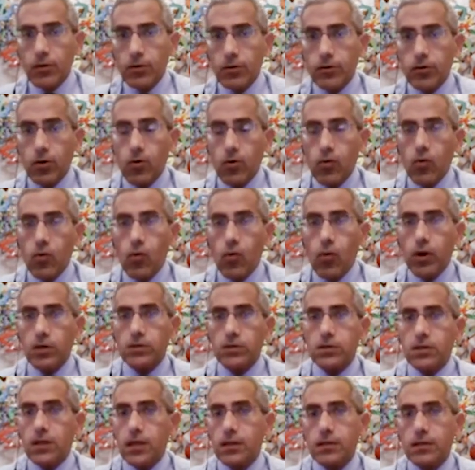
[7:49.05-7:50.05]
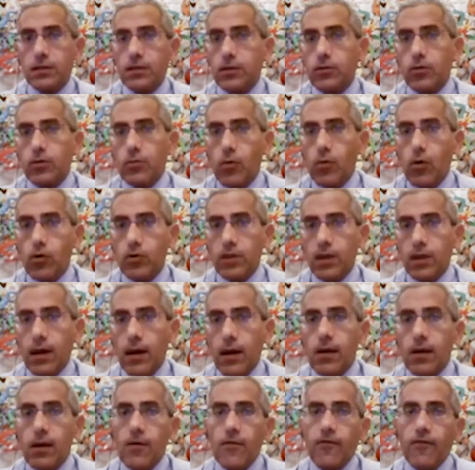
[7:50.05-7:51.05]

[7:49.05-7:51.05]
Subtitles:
So once it's pneumonia,